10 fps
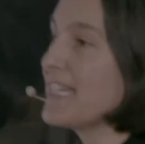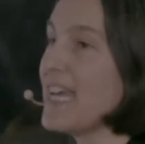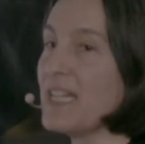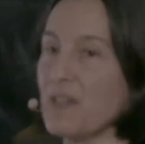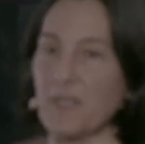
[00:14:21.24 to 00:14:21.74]

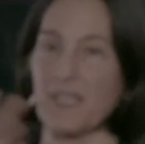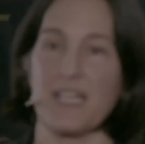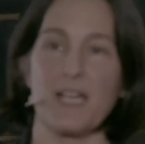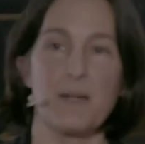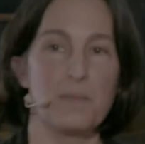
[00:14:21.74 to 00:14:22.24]
again, I feel
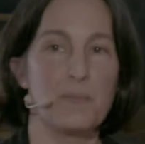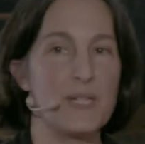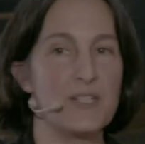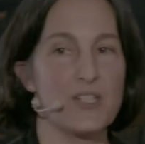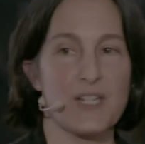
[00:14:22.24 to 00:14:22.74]
like I'm
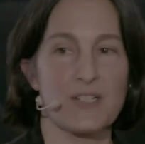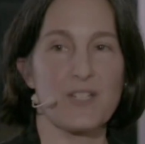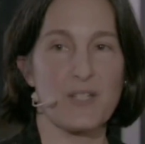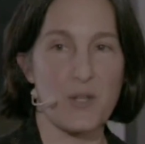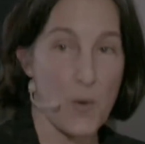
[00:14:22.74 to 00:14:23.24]
preaching
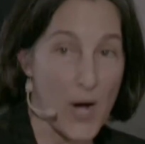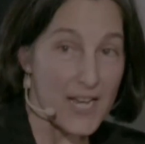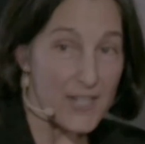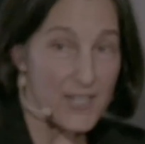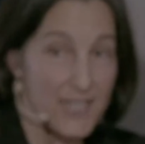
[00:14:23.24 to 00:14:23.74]
to the
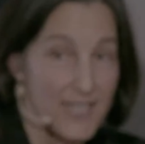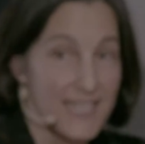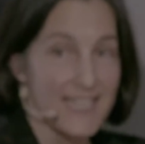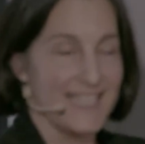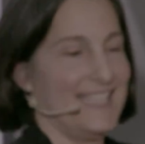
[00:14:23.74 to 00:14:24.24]
choir,
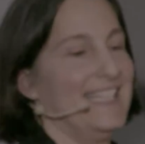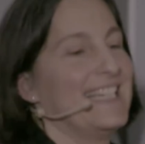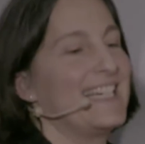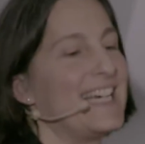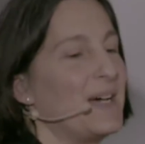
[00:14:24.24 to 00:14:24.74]

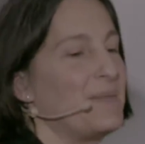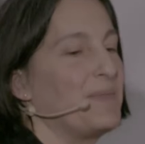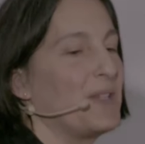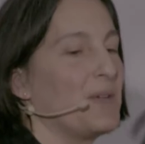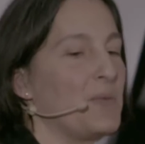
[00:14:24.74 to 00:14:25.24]

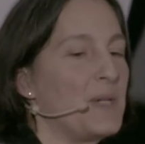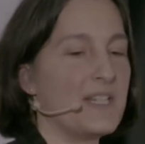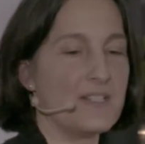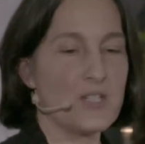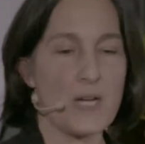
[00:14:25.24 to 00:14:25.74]

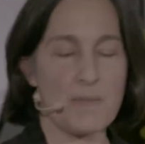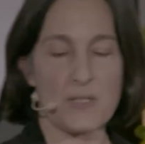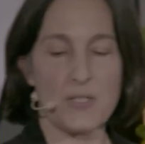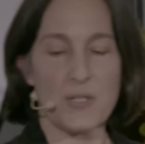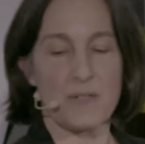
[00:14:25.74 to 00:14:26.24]
we talk
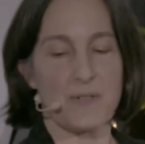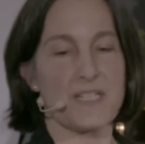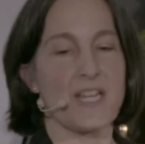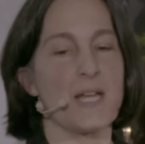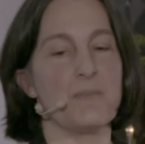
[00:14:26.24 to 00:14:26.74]
about 2
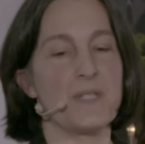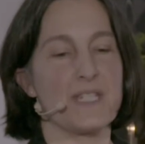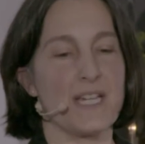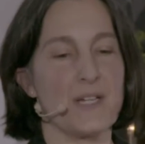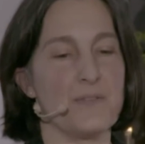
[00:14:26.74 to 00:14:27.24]
different
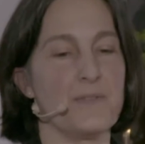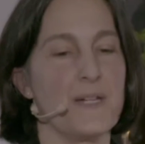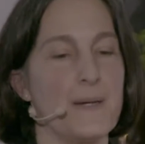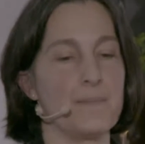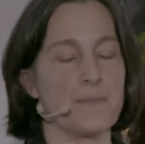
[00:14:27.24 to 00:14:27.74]
types of
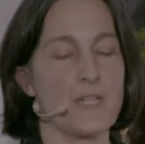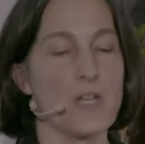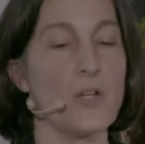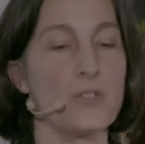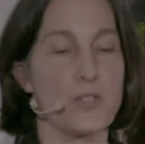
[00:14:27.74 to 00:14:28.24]

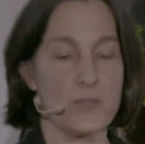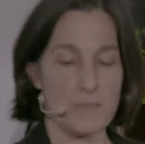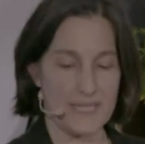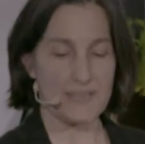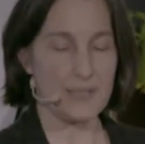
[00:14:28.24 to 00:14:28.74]
cultured
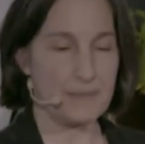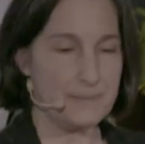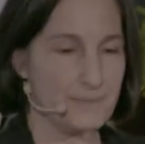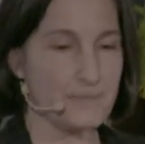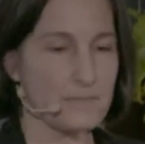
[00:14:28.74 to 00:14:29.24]
meat.
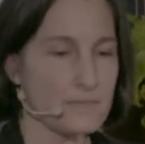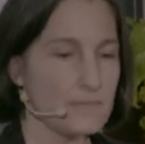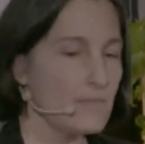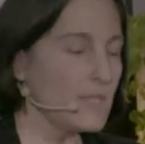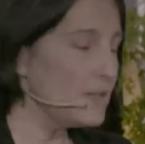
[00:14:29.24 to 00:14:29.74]

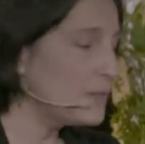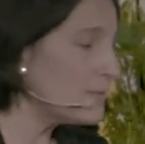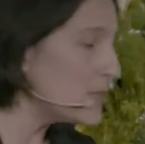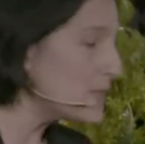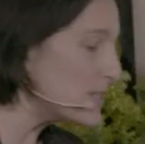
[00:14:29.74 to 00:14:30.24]
The
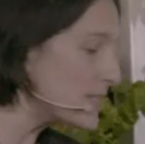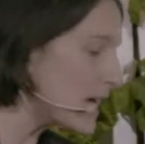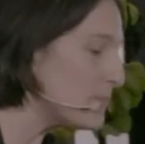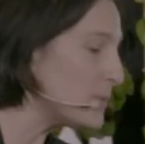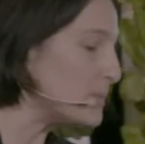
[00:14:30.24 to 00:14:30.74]
first
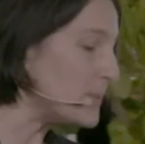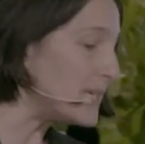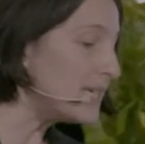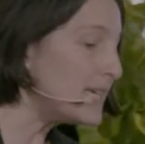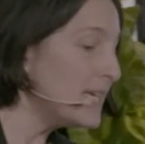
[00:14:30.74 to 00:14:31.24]
type would
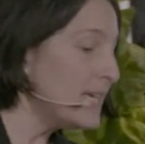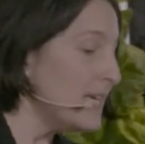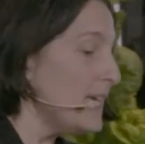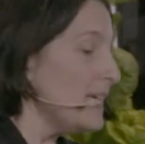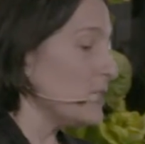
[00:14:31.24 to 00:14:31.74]
be
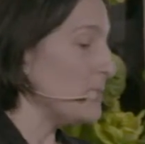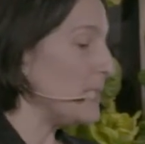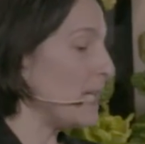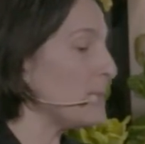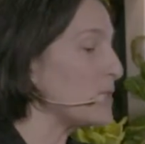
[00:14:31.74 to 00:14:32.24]
to
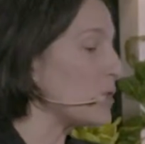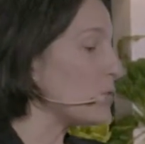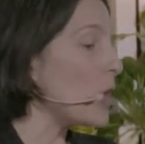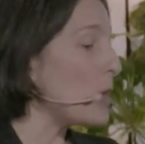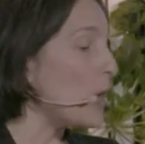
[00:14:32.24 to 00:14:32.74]
be able to
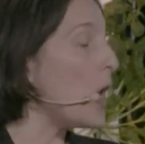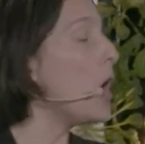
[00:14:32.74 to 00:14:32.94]
grow a